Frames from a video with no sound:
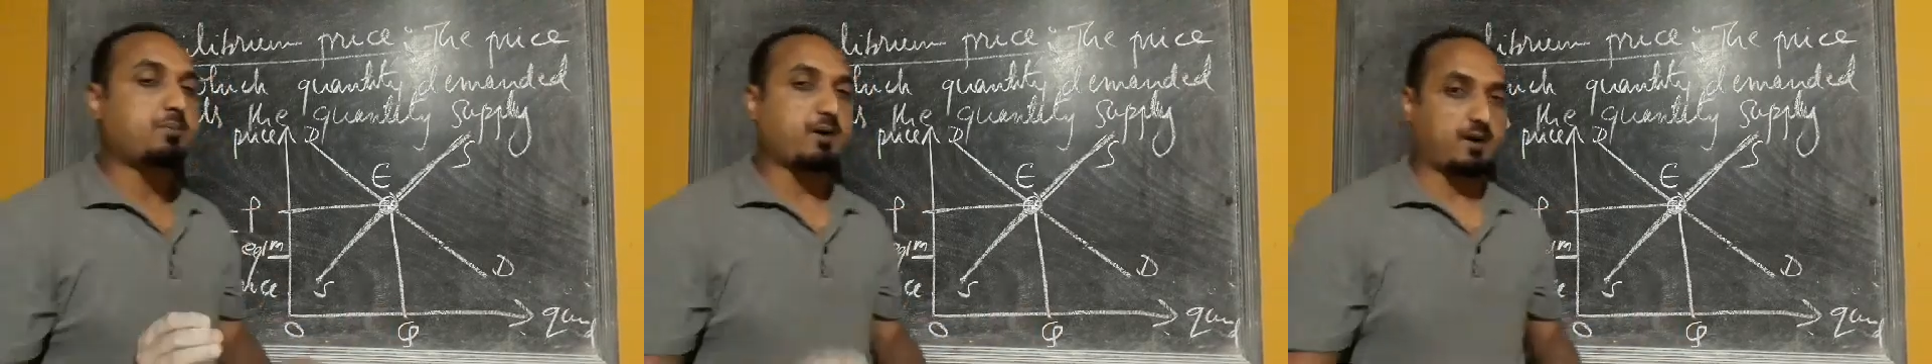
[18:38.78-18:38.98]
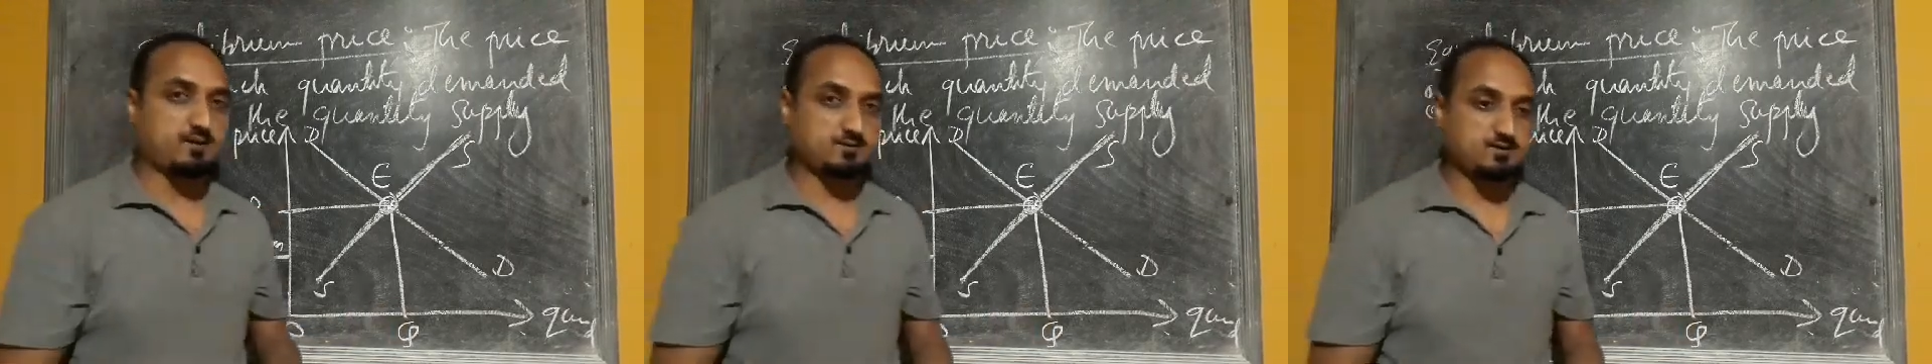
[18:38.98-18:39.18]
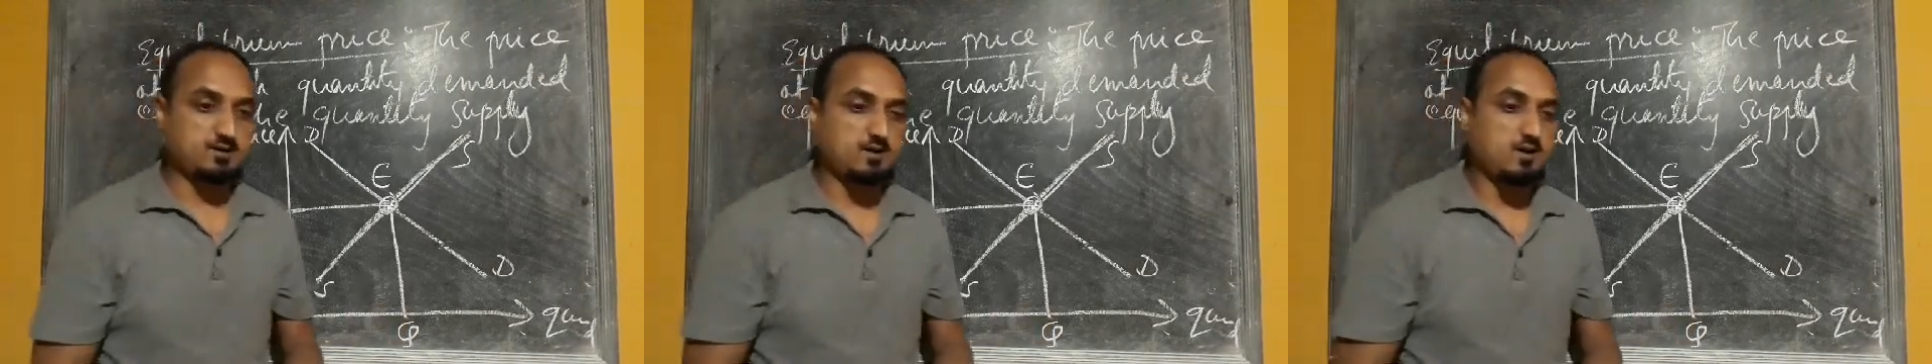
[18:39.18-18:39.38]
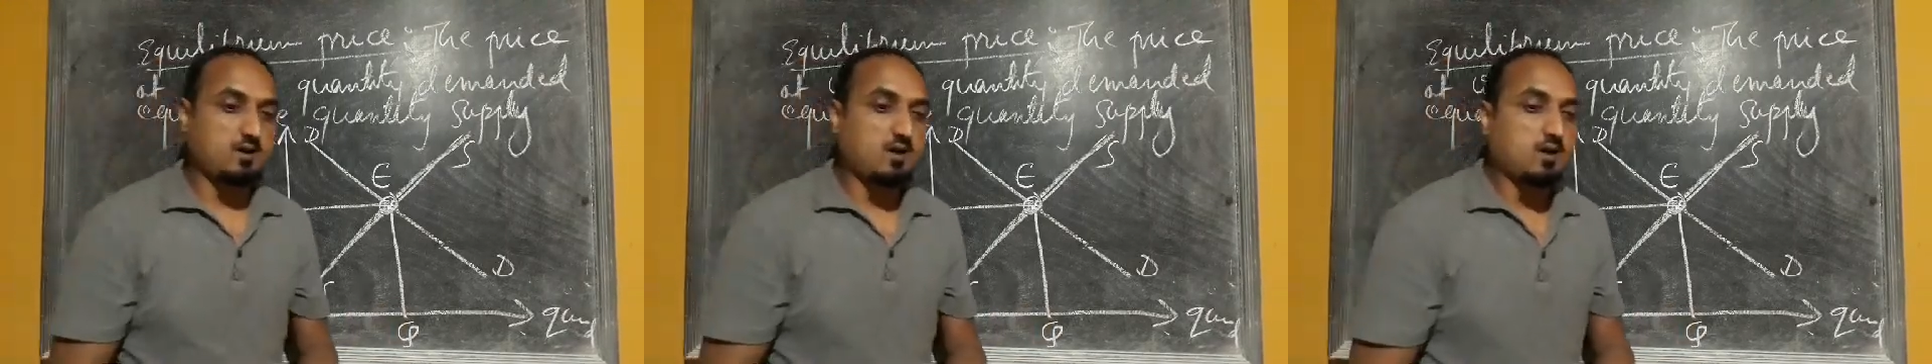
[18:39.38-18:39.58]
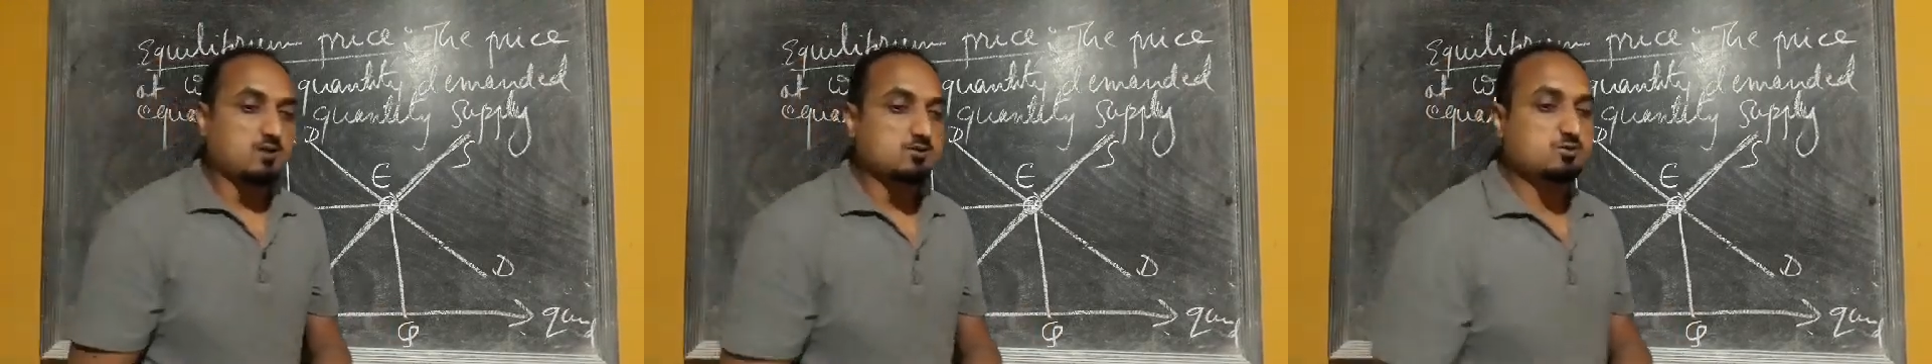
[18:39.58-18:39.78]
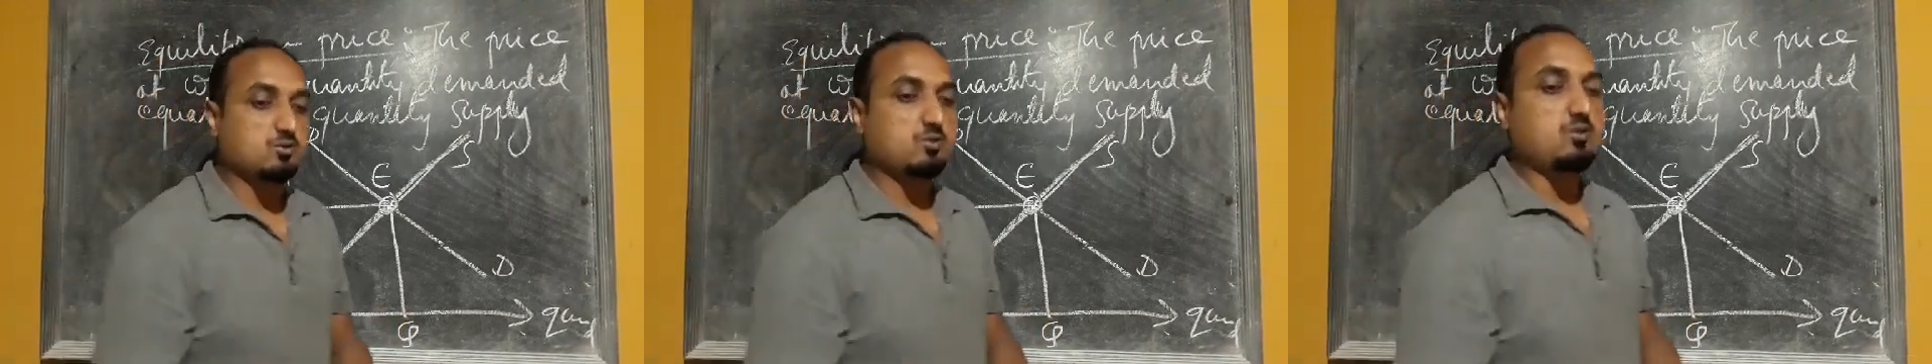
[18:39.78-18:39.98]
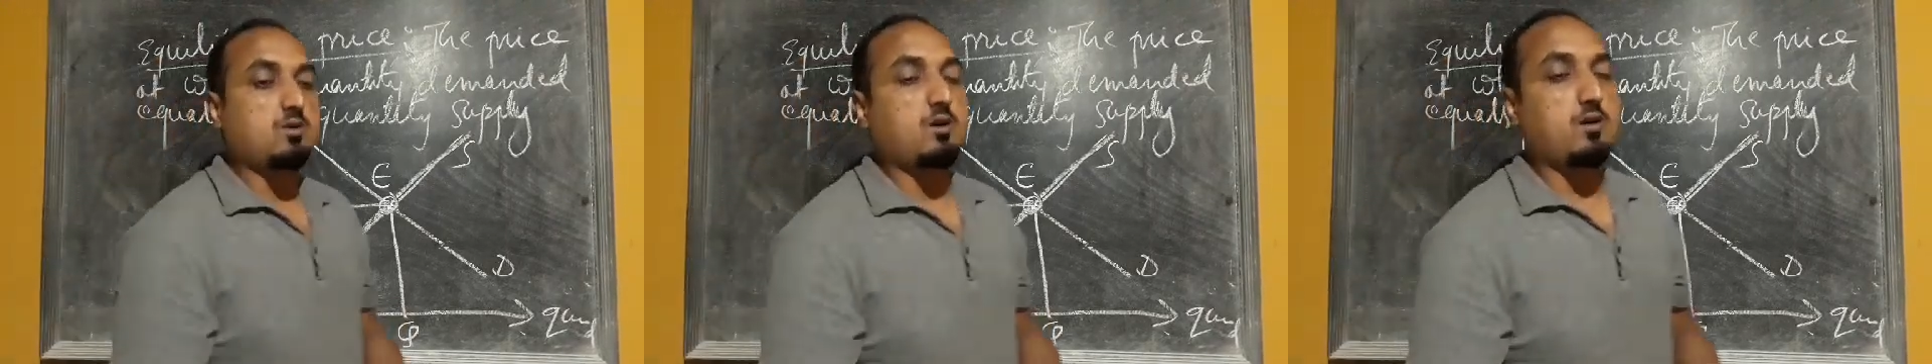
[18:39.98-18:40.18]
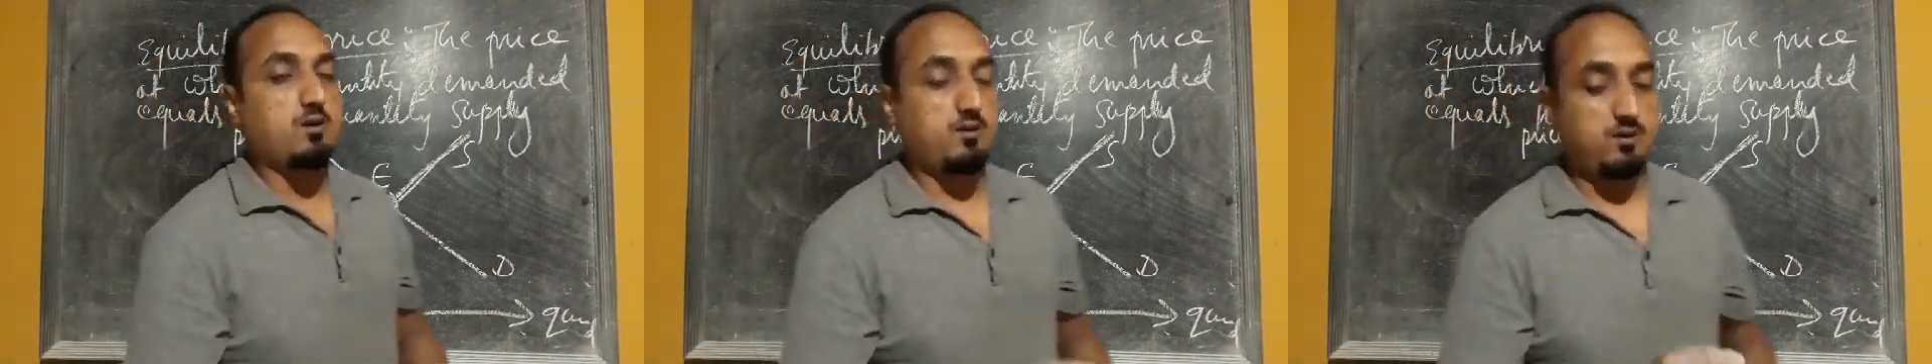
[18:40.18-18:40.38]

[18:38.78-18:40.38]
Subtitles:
price. So